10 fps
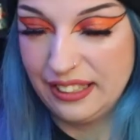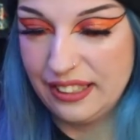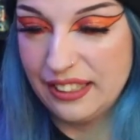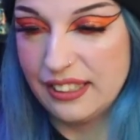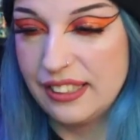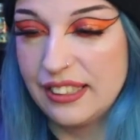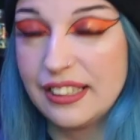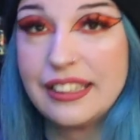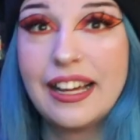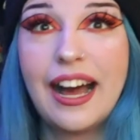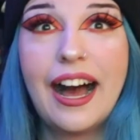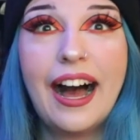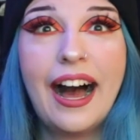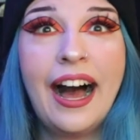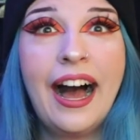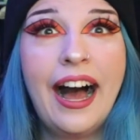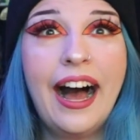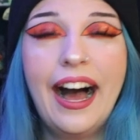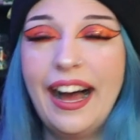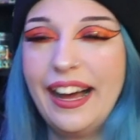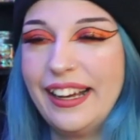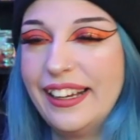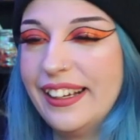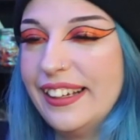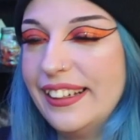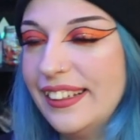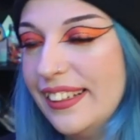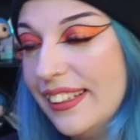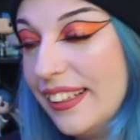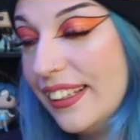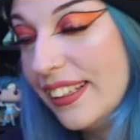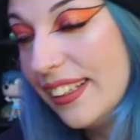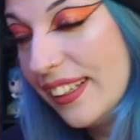No one is speaking in this clip.